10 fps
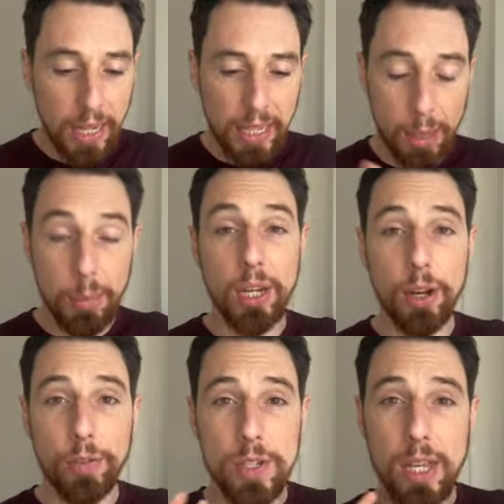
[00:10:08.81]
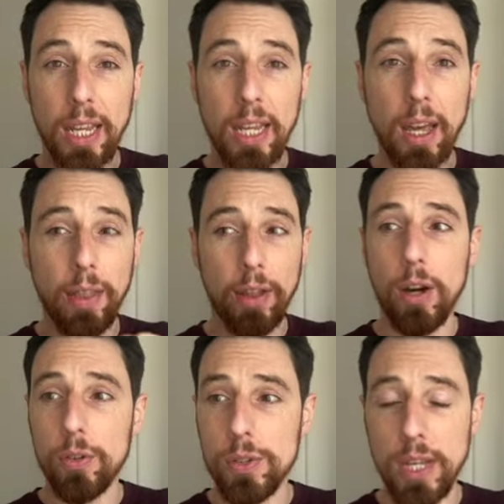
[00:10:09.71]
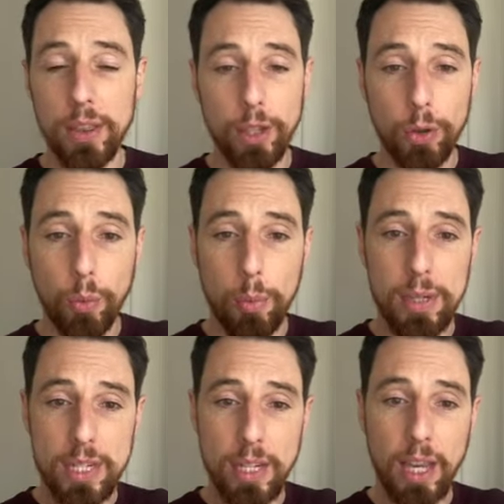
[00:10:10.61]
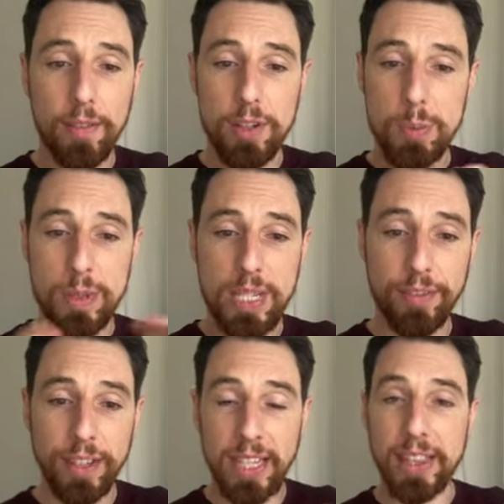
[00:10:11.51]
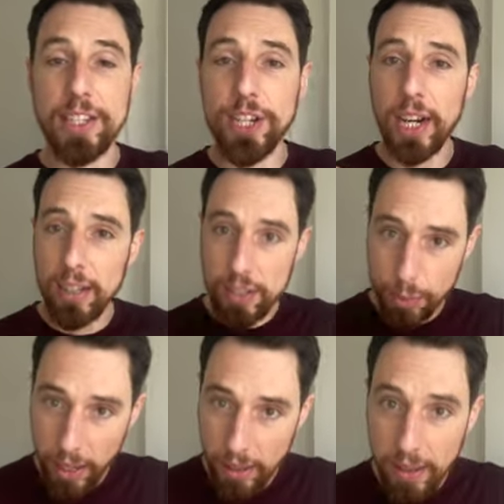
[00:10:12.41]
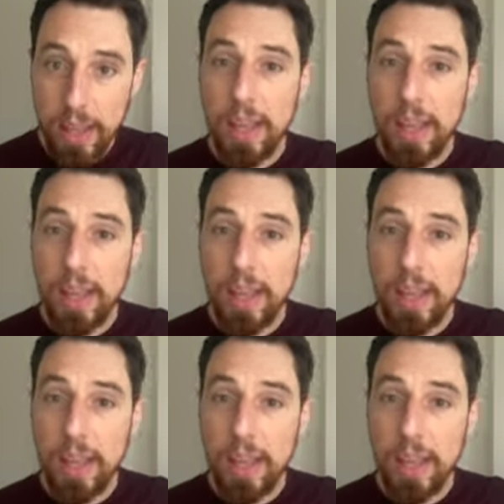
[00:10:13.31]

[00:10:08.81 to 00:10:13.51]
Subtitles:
Let me know if there's any other content that you want me to cover specifically in the channel as well.